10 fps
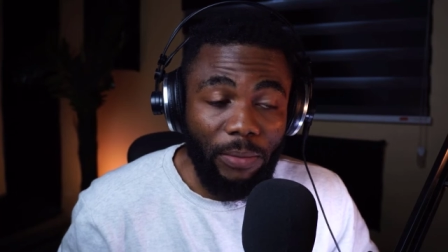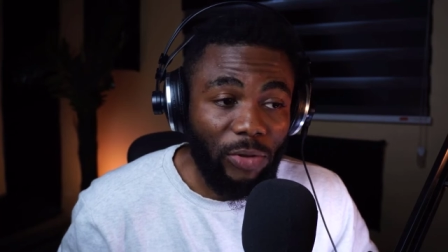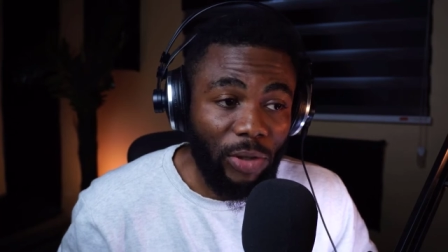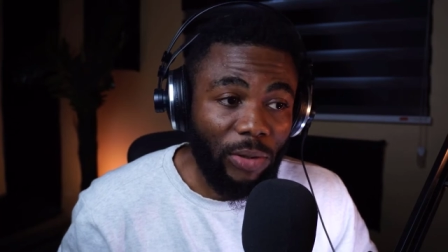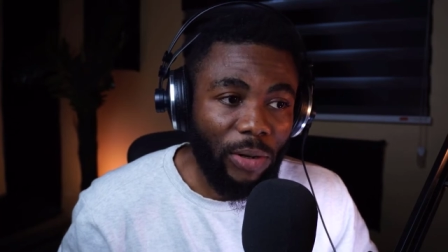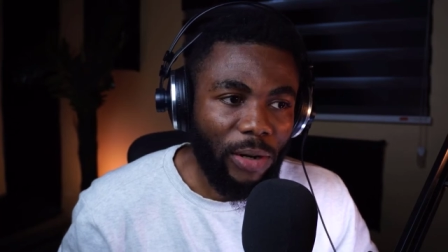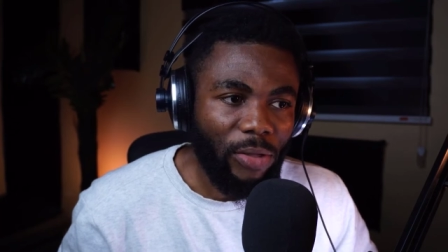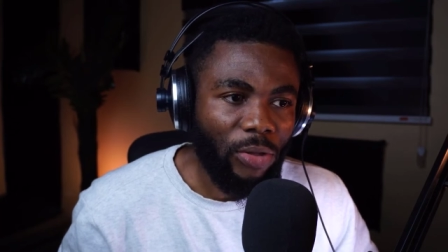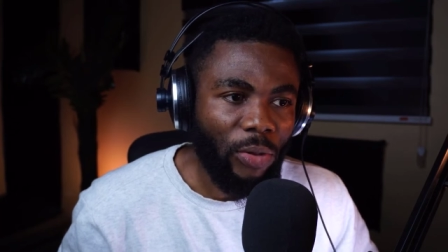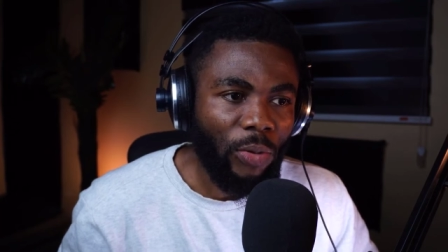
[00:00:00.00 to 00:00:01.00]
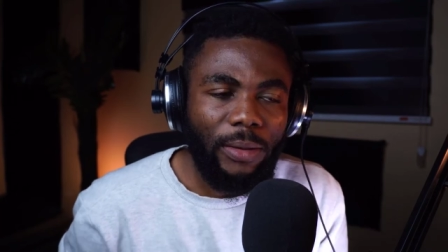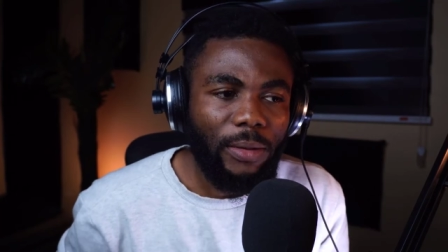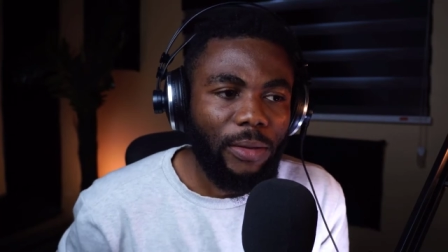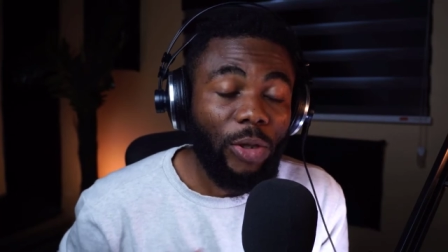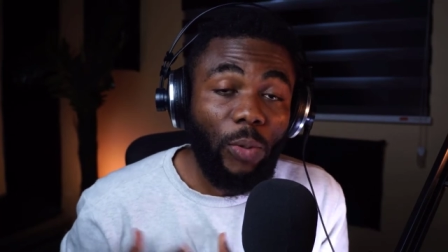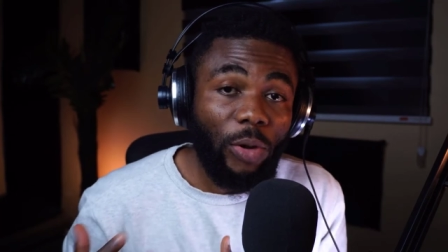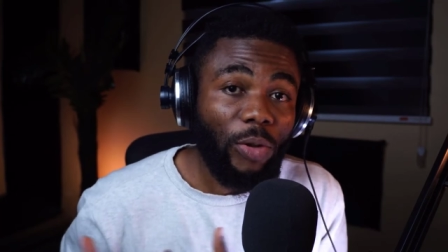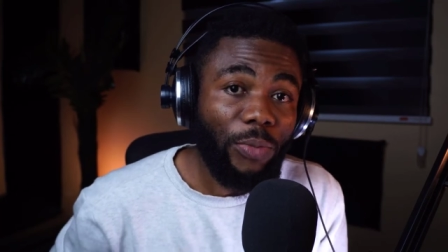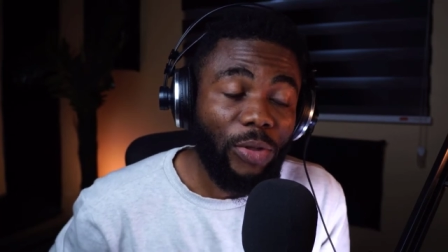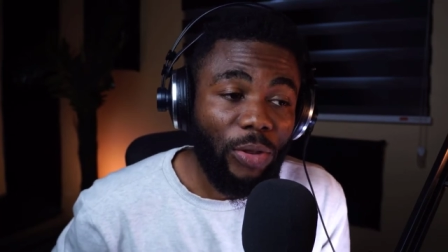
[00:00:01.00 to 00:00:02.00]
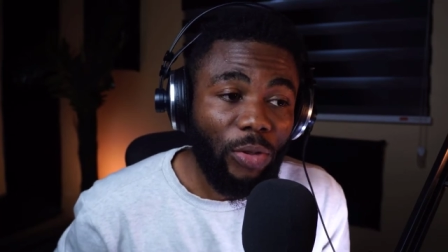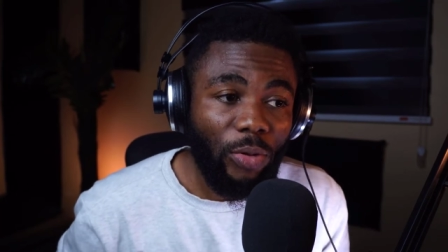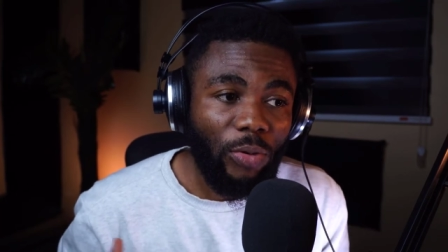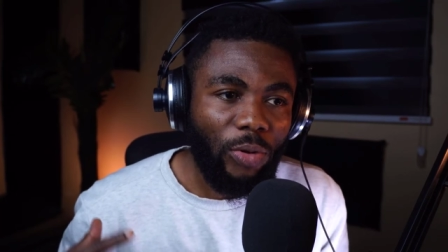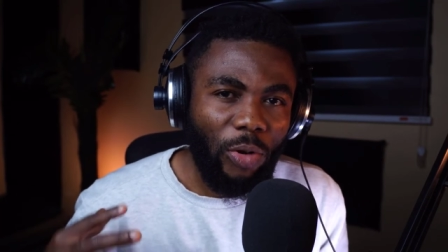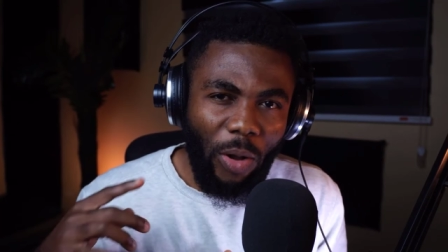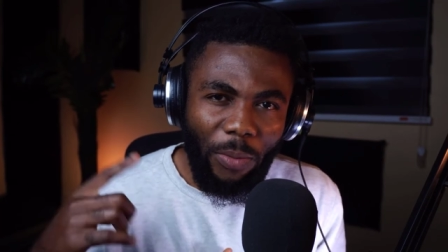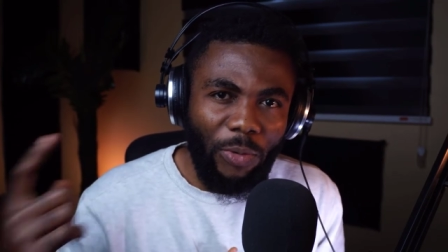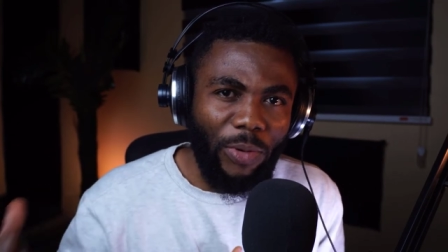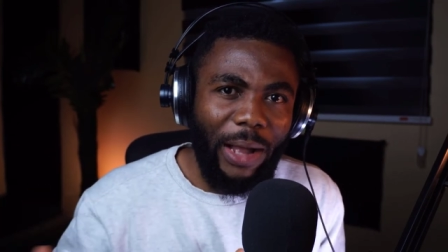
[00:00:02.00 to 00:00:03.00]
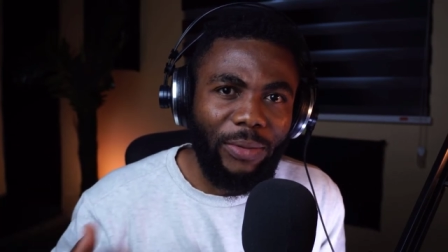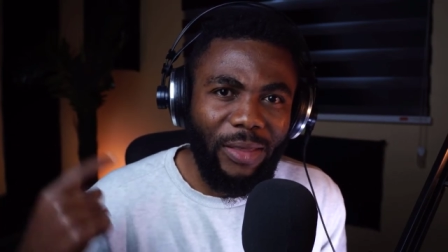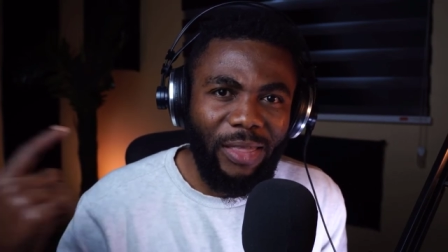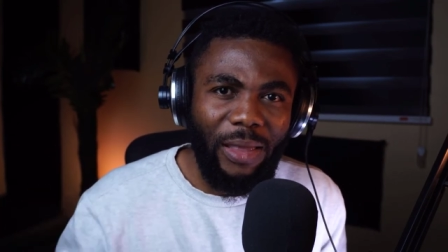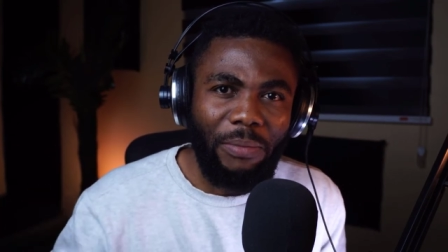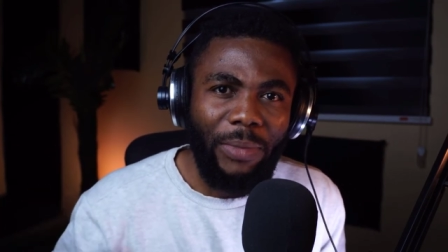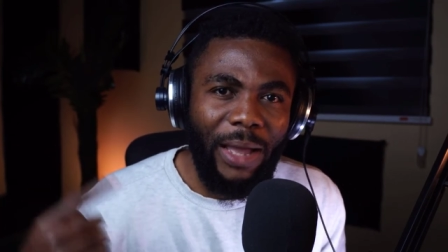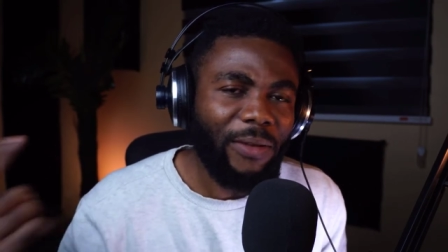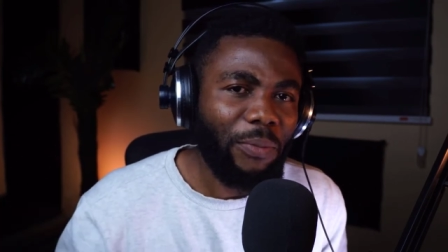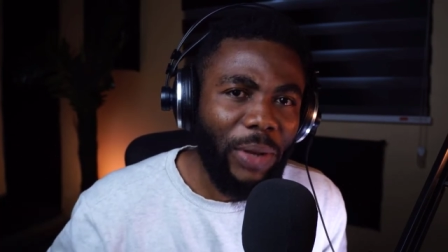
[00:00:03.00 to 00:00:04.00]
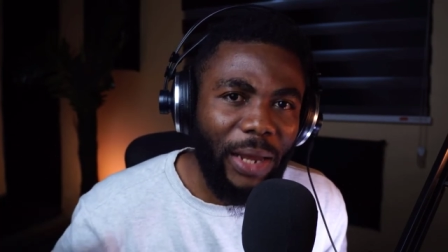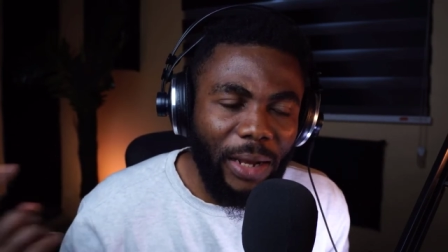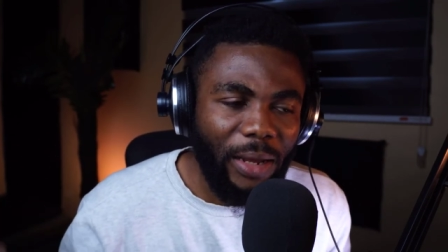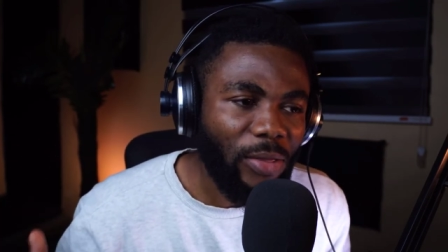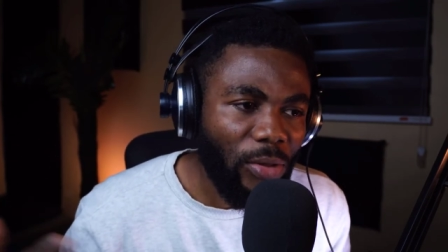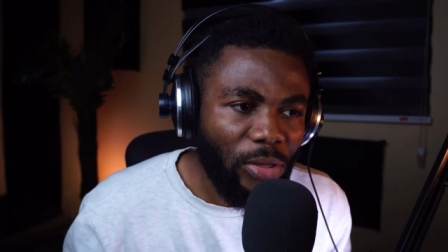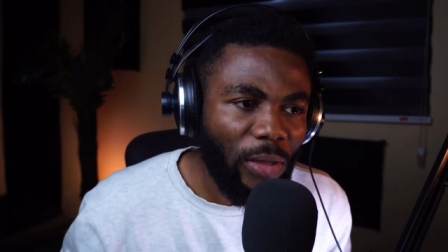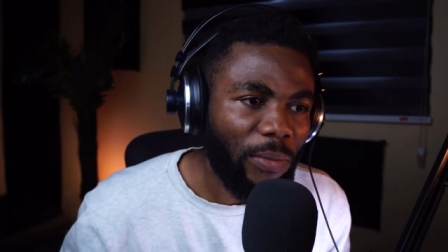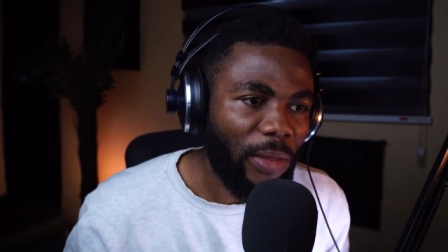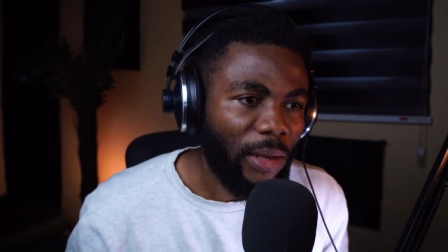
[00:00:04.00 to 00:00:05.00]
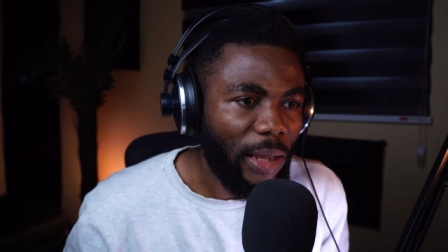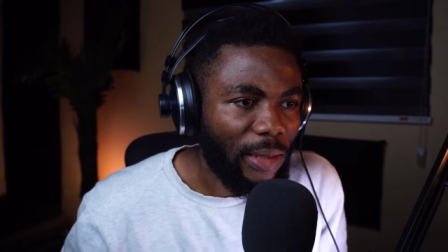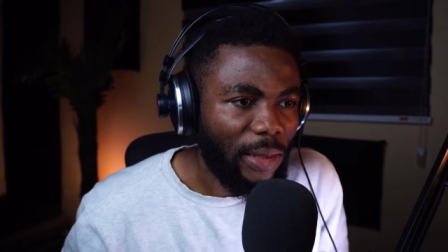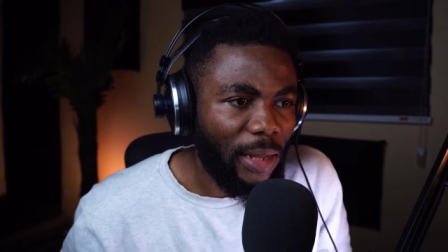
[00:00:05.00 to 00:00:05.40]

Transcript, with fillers: genre as you, that you want your music to come around the same kind of playlist or something like that.